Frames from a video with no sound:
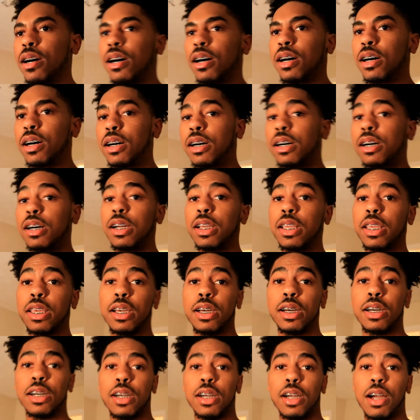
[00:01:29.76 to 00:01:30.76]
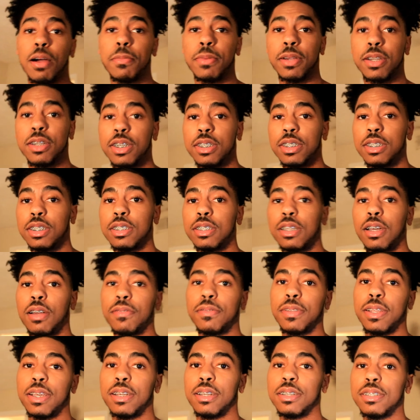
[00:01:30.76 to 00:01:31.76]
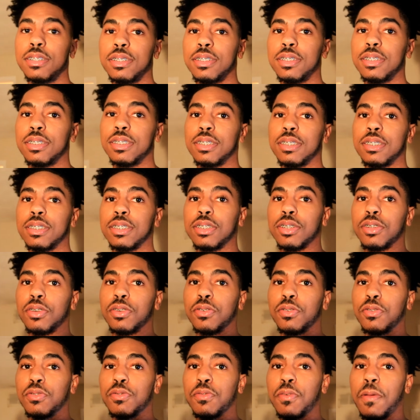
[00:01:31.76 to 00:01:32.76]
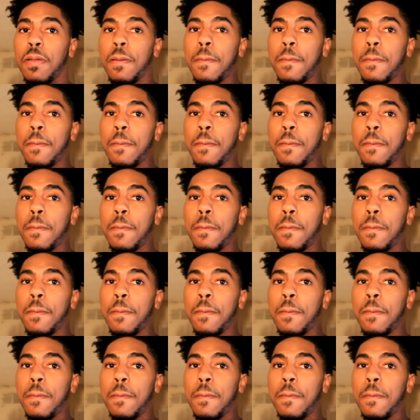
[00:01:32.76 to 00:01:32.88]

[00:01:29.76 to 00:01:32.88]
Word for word: uh, yeah, I'm cut this off now. So.